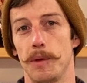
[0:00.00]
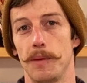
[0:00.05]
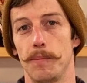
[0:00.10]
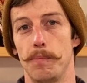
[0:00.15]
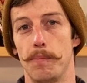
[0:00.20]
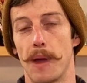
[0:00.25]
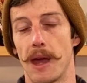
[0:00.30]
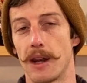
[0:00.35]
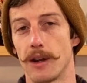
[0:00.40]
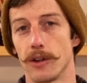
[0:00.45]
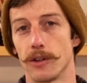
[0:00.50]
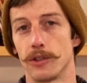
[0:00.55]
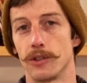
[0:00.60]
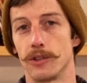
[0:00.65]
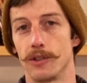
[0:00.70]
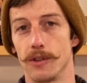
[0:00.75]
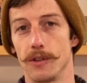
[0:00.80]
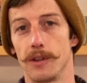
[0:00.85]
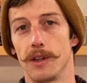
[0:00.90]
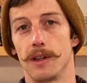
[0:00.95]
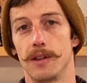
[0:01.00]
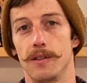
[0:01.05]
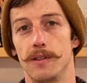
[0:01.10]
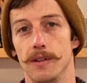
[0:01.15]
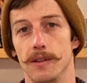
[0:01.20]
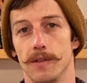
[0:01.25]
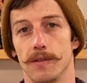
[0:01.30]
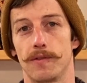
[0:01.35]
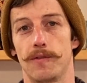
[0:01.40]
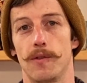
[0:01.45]
be better suited
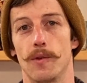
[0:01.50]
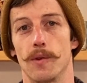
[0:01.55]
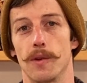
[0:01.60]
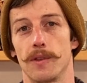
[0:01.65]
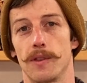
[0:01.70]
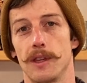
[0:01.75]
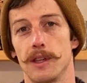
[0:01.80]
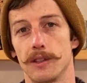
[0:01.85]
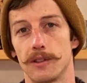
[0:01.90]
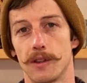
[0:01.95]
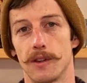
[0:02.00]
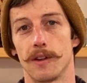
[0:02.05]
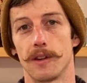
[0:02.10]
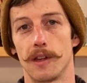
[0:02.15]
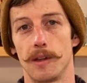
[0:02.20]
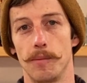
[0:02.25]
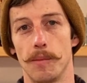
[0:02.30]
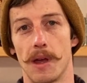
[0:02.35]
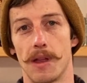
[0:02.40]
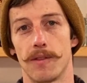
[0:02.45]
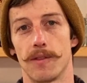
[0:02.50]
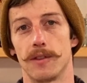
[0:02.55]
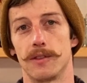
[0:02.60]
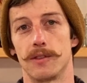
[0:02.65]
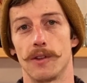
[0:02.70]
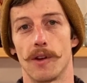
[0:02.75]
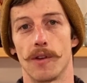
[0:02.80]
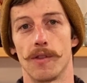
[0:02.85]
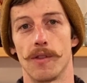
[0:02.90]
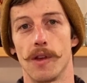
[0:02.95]
for these cooking
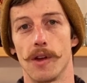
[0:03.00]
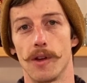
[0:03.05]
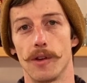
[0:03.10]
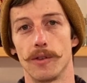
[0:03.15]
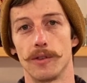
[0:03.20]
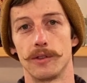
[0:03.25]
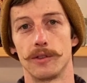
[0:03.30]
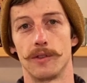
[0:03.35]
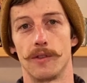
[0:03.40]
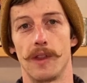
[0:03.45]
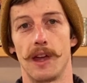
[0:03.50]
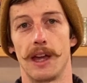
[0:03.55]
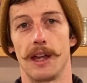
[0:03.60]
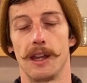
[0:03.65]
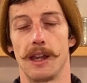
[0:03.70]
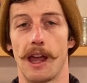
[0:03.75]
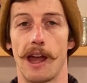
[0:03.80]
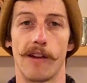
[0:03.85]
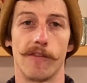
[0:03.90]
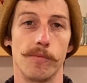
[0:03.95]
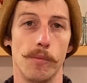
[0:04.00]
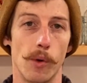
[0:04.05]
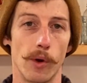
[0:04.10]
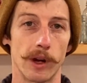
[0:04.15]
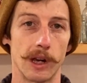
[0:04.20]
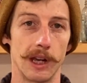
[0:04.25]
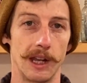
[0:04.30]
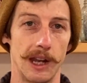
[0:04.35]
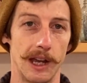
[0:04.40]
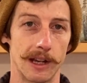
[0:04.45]
methods are those that have more
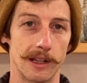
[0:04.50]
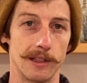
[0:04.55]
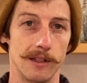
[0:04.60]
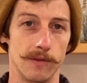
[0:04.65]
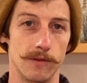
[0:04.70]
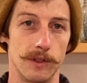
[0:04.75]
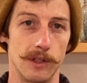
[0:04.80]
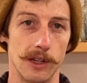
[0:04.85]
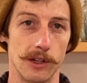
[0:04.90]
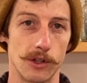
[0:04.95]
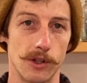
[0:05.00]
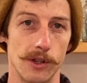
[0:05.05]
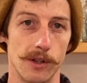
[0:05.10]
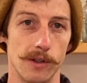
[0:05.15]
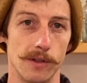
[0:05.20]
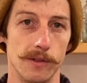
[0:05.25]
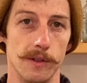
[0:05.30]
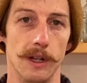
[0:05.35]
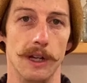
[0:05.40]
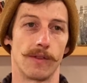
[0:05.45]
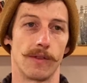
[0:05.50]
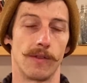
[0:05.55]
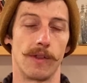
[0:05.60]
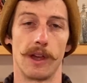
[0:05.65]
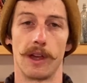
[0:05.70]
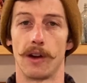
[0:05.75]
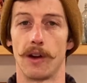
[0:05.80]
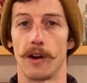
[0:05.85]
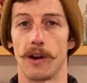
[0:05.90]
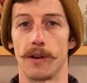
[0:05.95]
connective tissue.
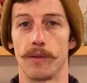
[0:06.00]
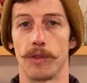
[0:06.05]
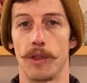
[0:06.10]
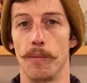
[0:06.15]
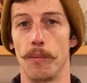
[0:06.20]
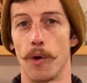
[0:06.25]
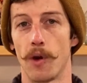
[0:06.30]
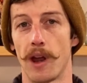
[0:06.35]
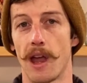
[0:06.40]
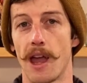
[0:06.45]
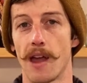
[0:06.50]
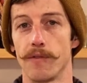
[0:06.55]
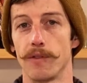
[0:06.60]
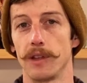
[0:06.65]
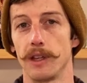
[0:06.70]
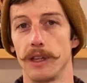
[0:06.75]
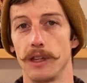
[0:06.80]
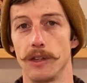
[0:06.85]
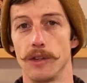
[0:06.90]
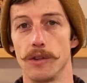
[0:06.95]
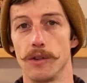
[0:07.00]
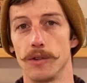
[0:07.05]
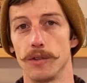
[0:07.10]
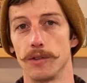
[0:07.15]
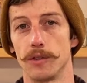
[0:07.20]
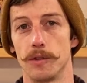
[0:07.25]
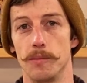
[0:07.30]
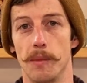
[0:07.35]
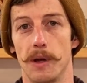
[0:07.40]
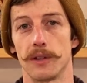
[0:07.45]
They are the more heavily
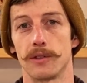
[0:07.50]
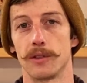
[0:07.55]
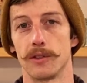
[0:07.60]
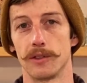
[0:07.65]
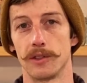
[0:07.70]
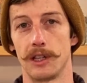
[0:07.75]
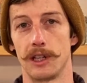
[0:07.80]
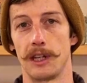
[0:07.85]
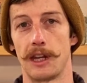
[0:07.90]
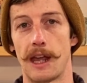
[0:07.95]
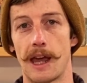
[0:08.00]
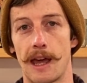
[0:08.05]
used muscles in an